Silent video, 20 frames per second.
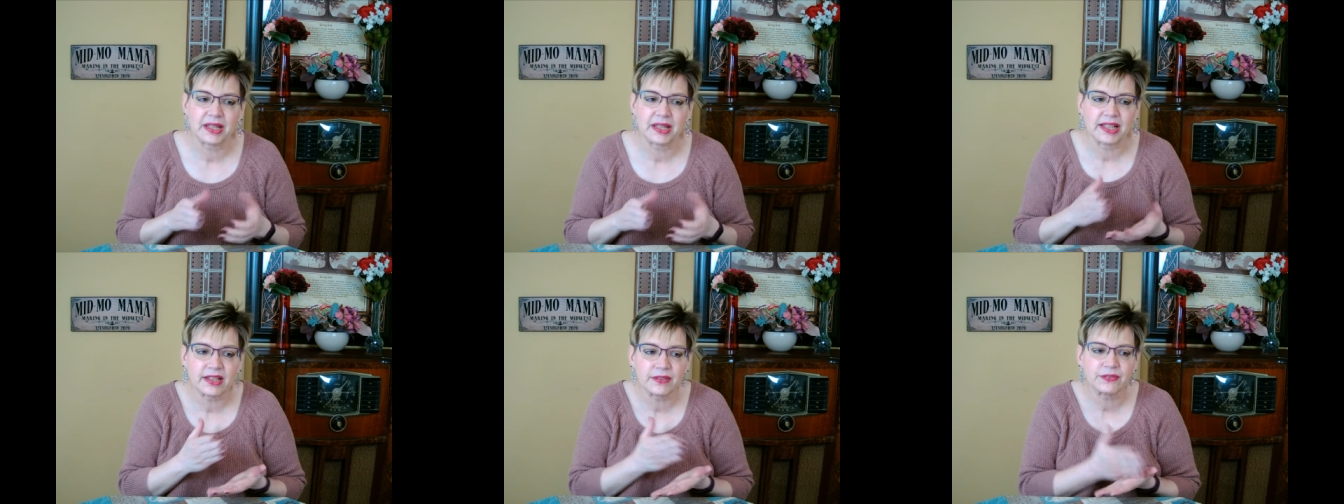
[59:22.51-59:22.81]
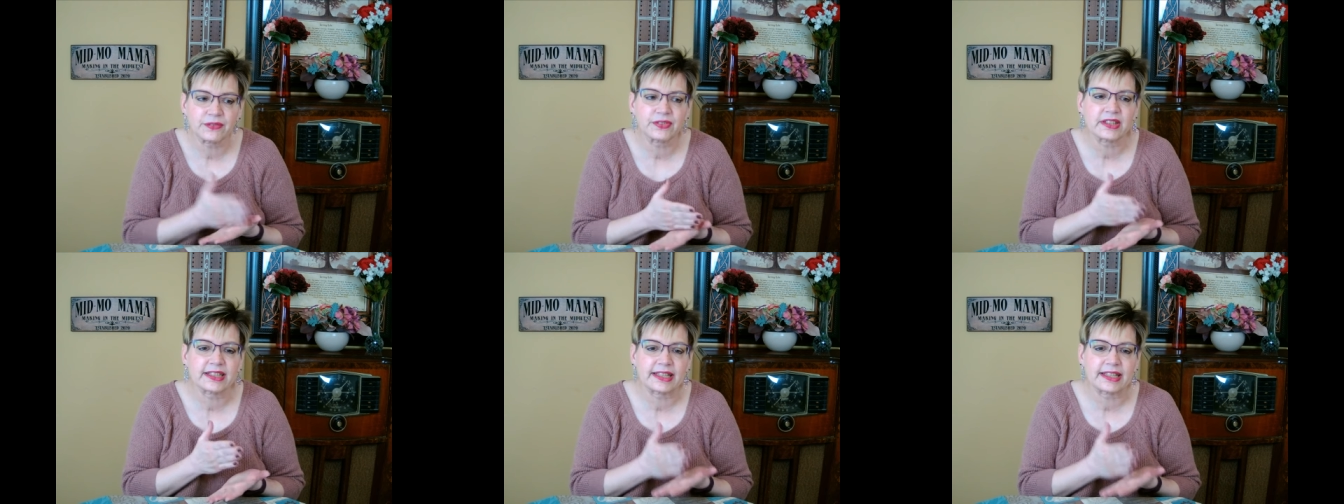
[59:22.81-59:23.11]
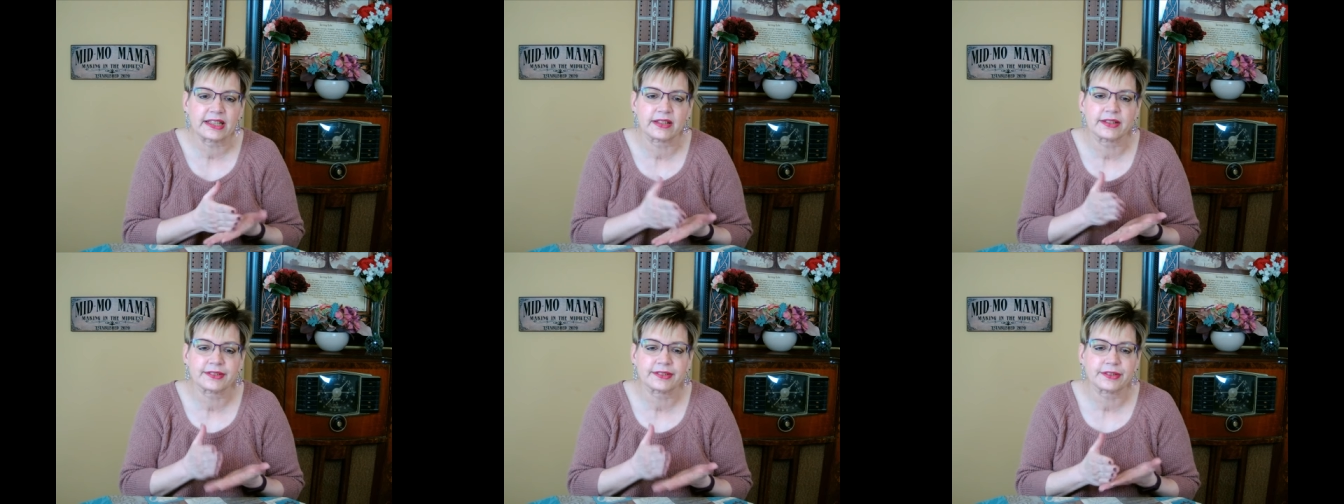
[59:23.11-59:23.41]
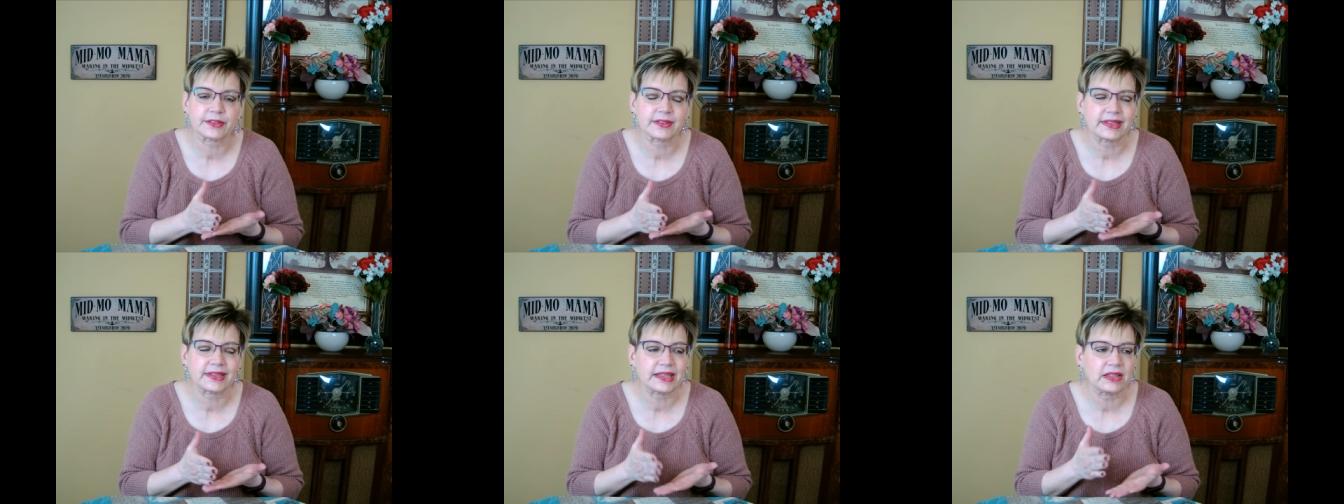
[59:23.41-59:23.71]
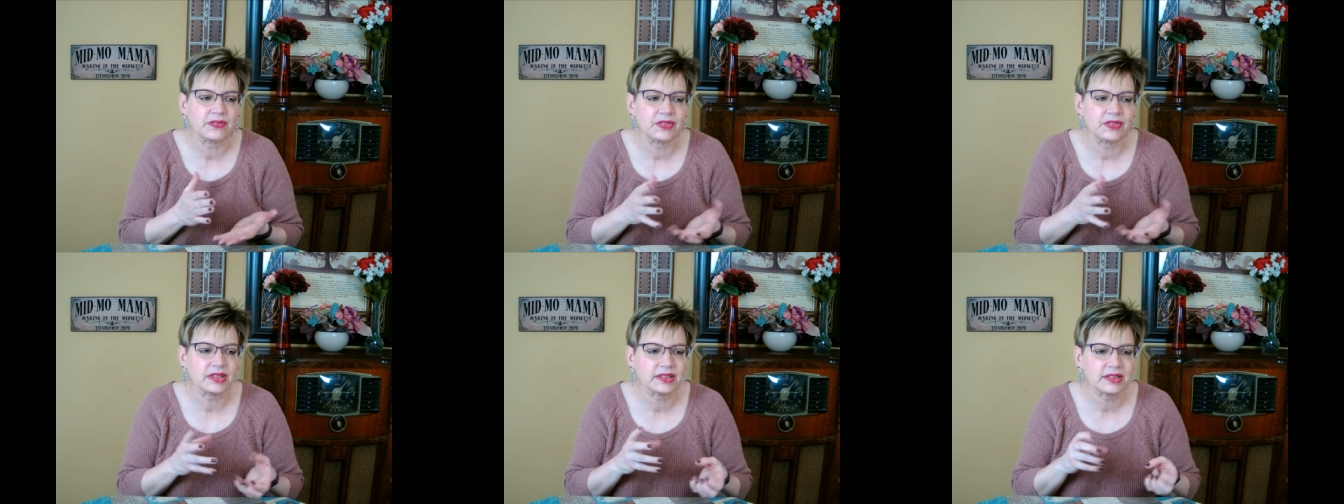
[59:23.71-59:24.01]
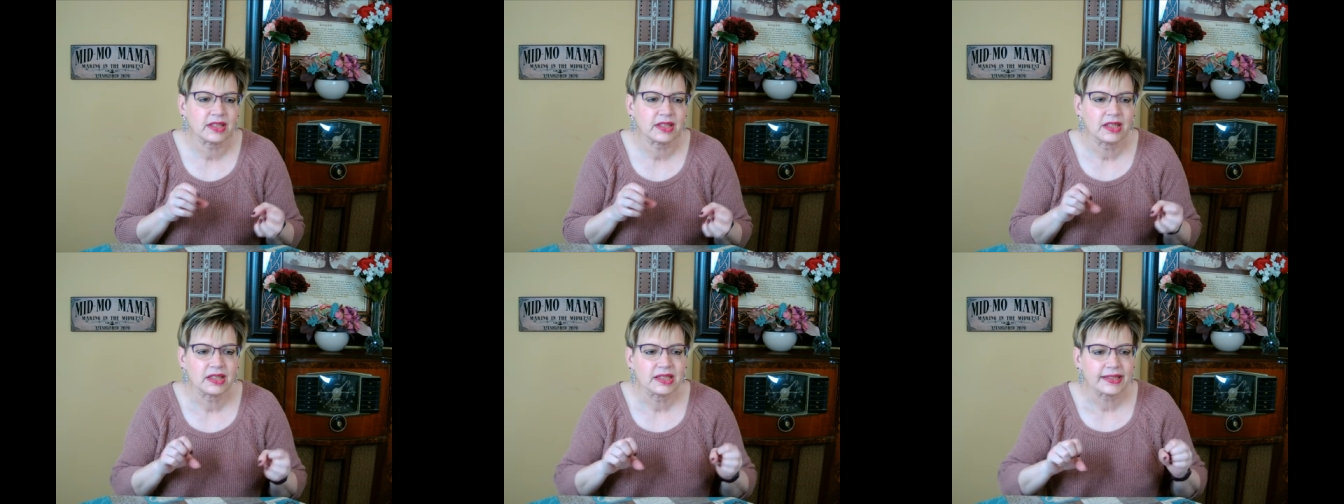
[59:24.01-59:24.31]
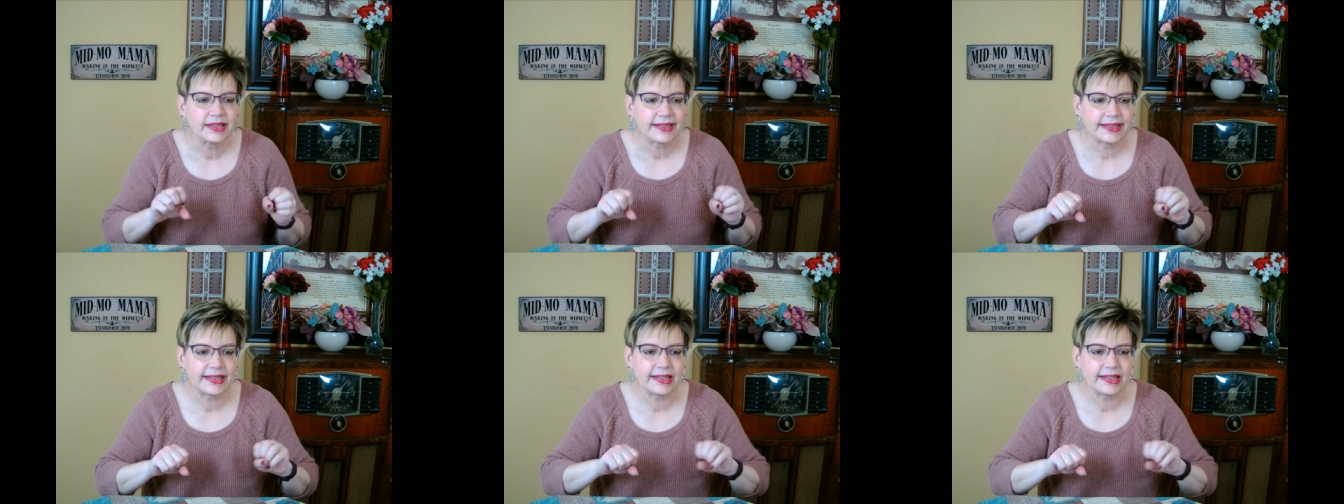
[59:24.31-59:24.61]
Every character, even
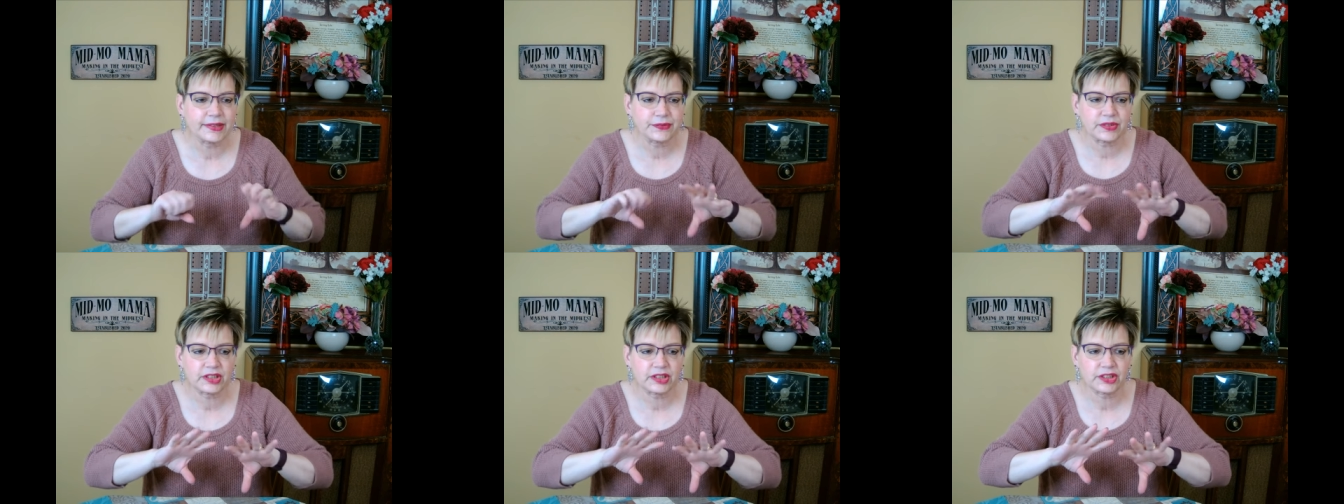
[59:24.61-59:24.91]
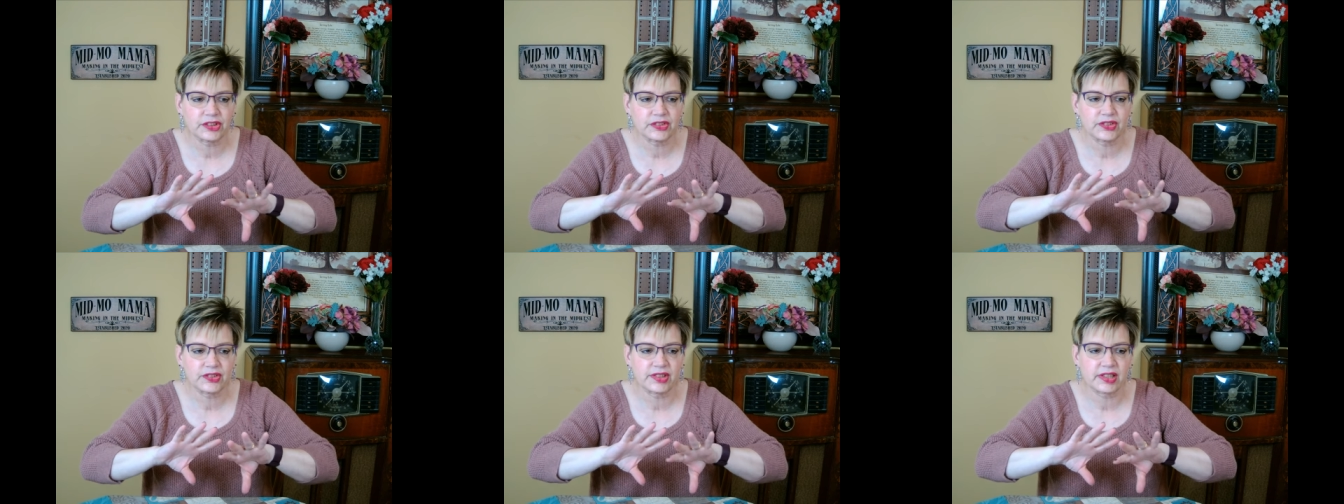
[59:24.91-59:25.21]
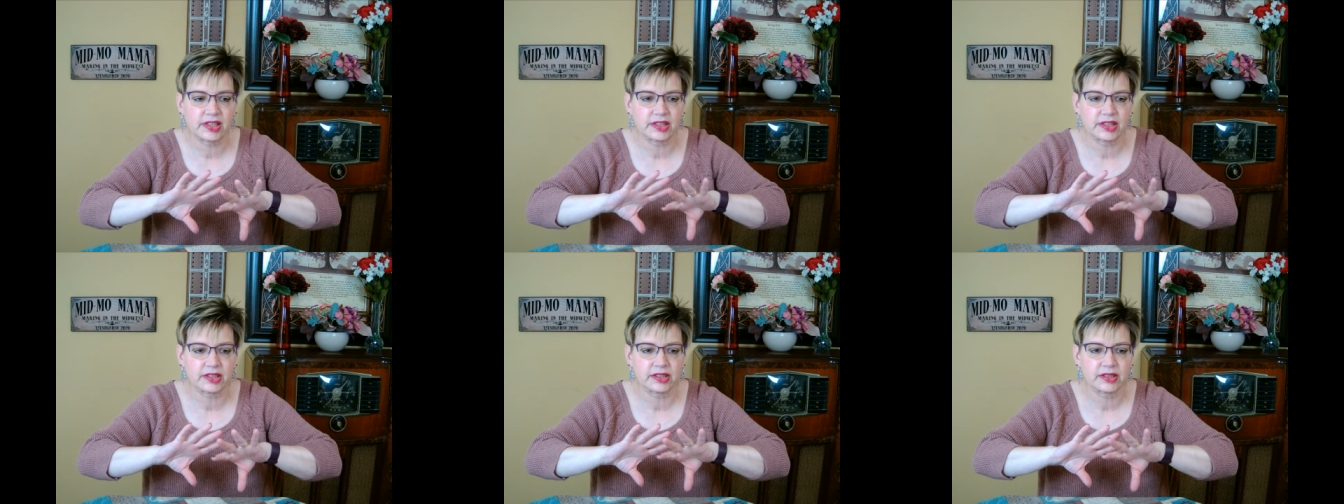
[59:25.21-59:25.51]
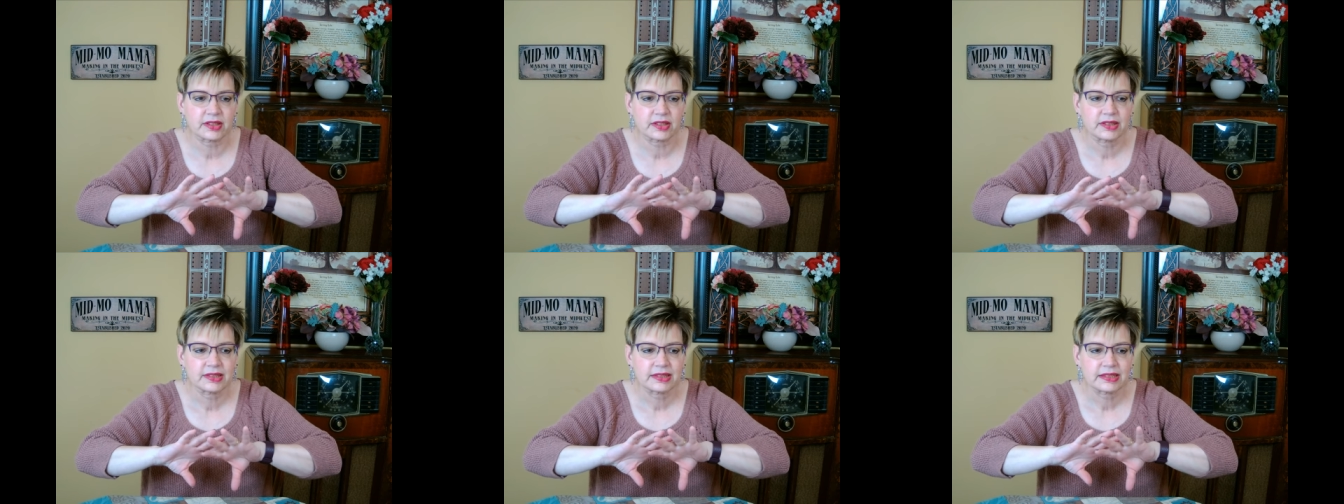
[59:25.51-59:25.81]
even the